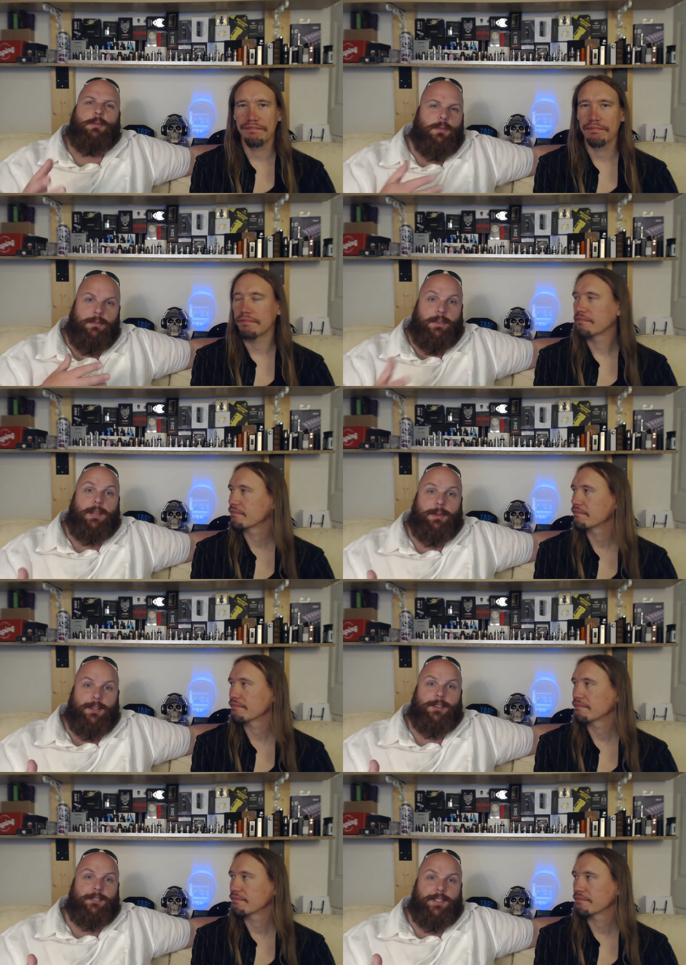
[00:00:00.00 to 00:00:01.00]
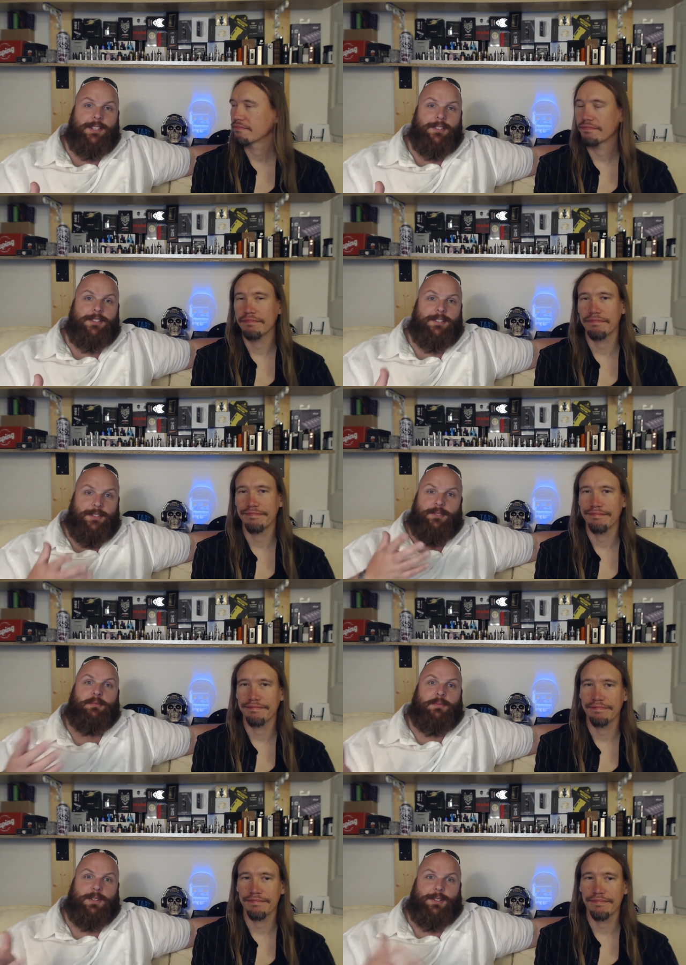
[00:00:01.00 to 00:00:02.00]
Speaker 1: that we've been vaping a lot of e juice. It's
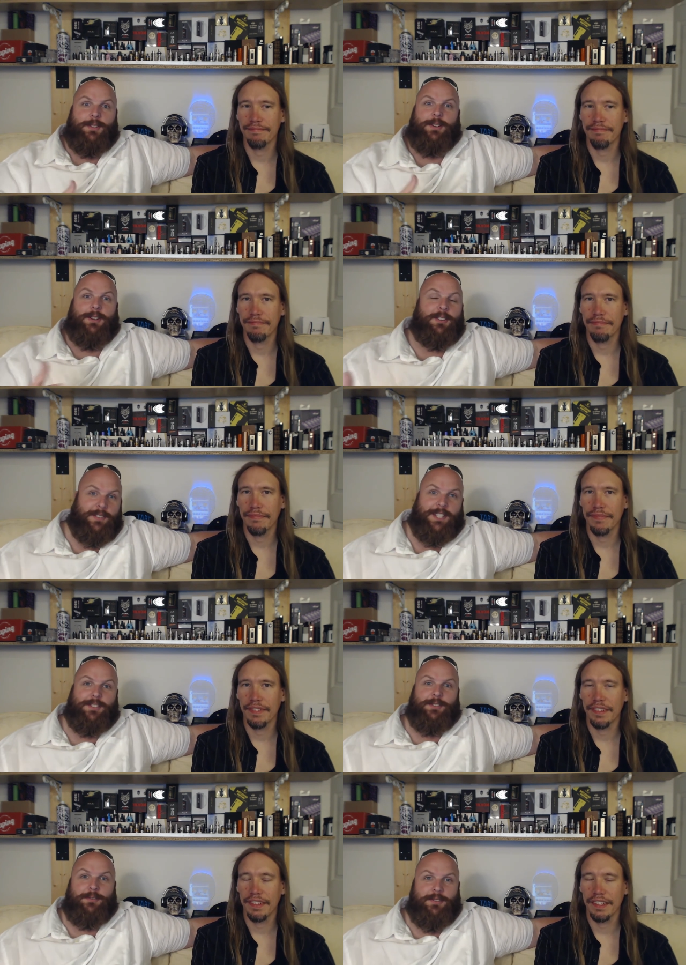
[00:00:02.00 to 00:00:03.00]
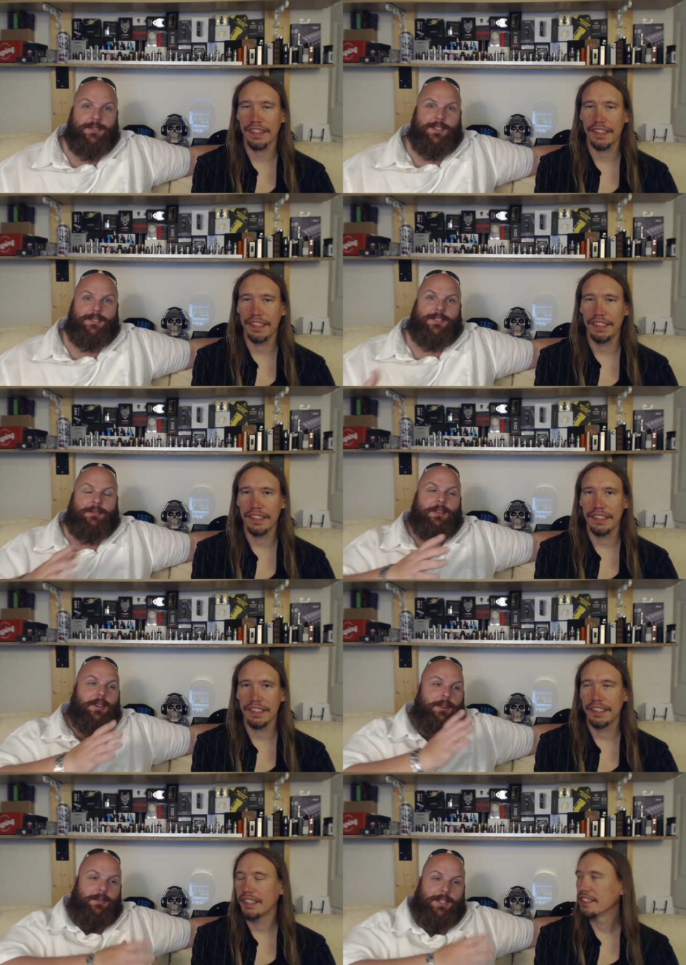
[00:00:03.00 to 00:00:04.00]
just we've been doing a lot of e juice reviews, and
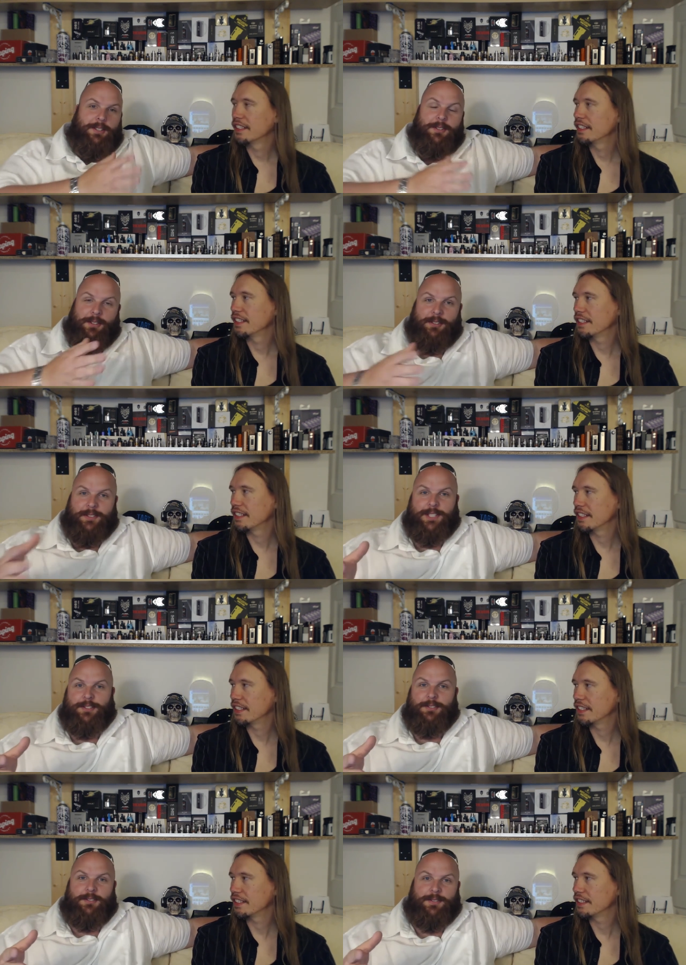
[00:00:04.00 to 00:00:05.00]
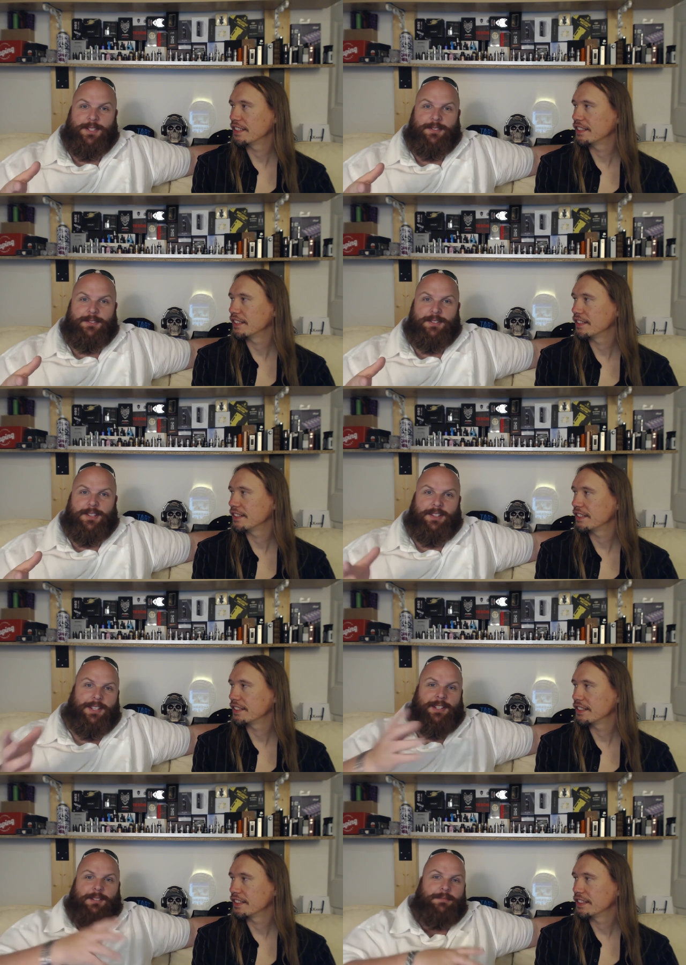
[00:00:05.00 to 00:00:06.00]
when you do a lot of e juice reviews and
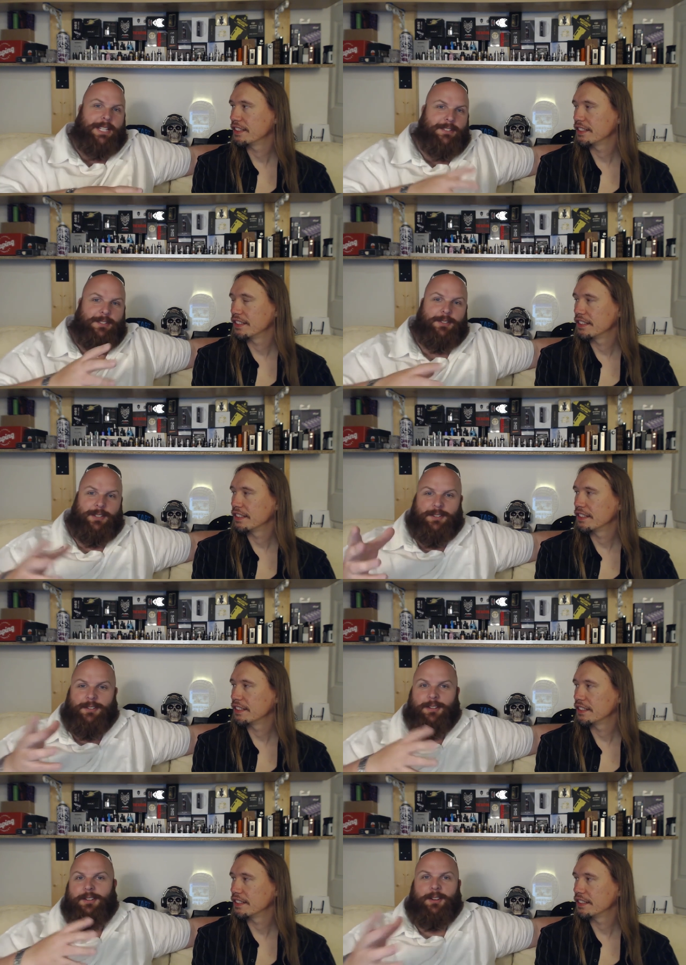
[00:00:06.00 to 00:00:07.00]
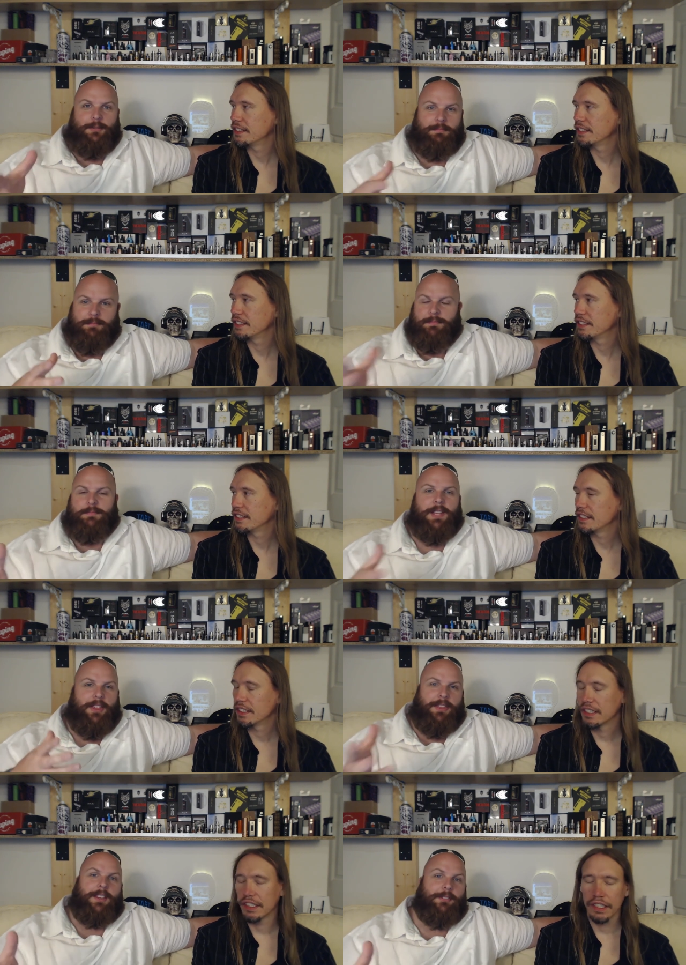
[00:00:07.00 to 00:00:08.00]
then come back to doing a
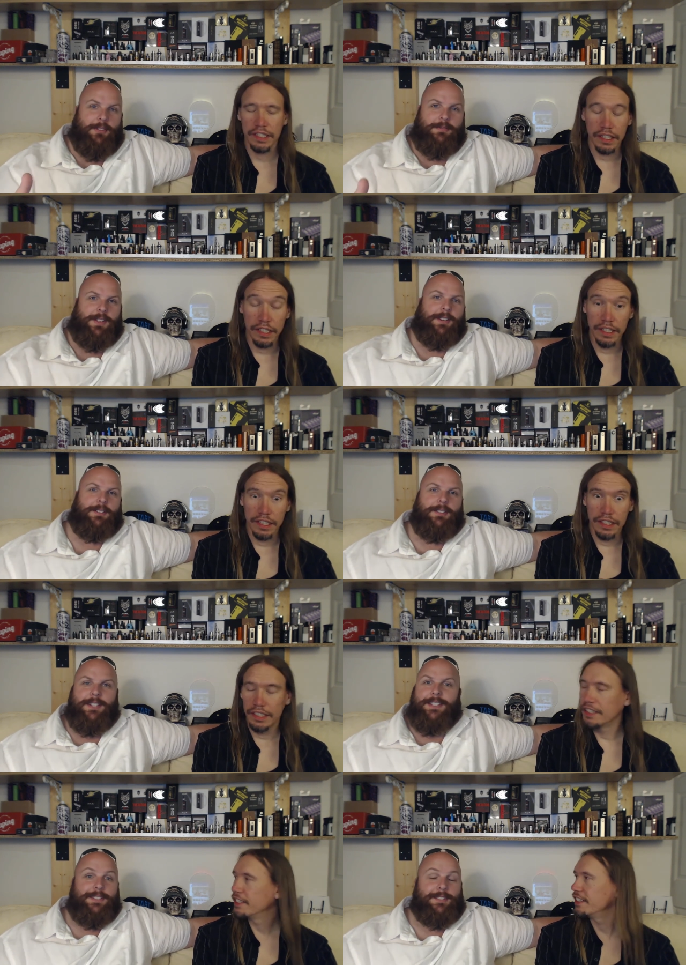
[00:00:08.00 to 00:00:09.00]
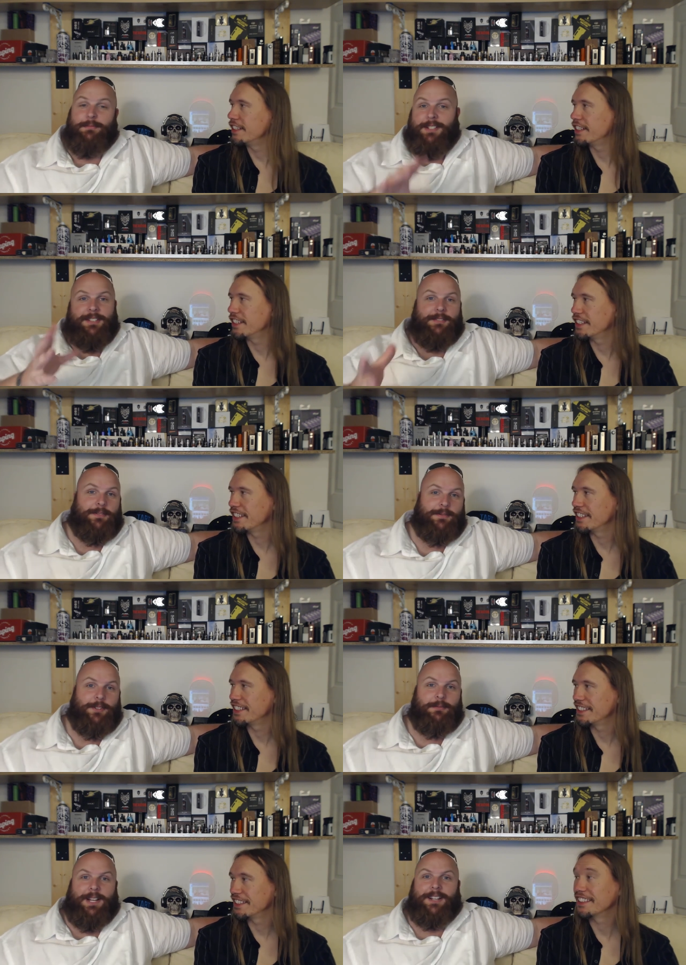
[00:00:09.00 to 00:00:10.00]
a thing review. It's a completely different
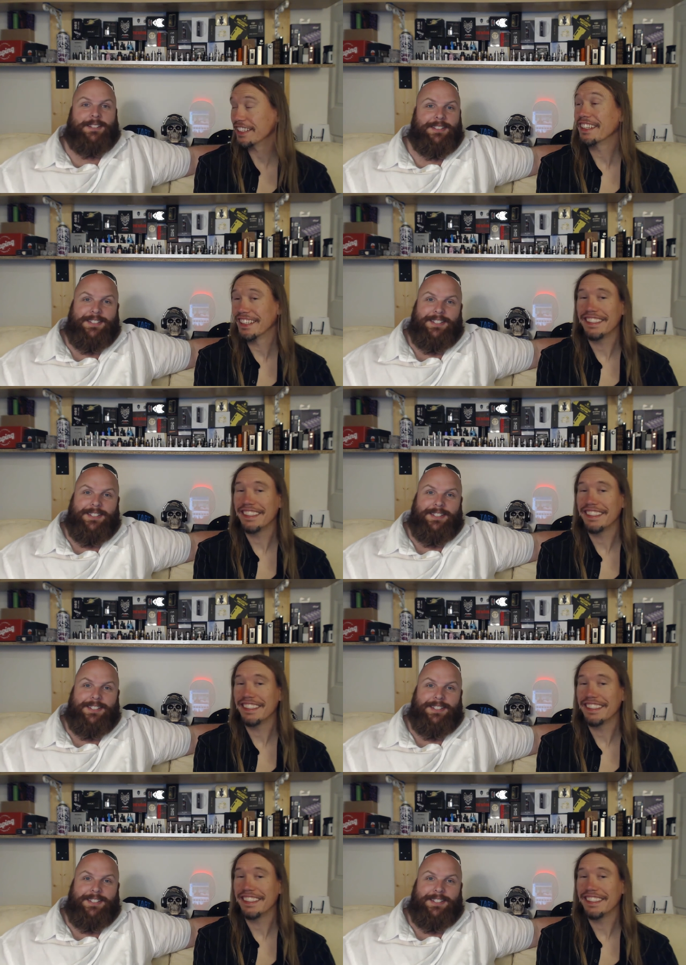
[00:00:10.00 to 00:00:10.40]
format.